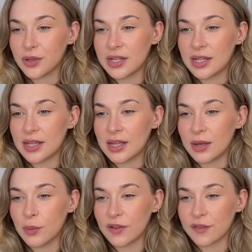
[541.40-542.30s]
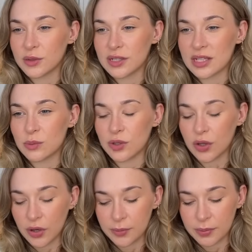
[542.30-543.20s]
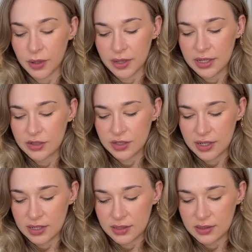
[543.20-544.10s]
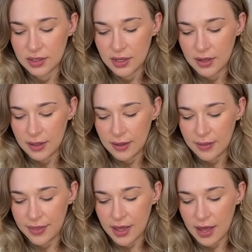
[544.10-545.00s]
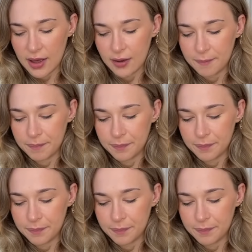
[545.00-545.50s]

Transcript: reading, what it feels like is what your current blockage is, that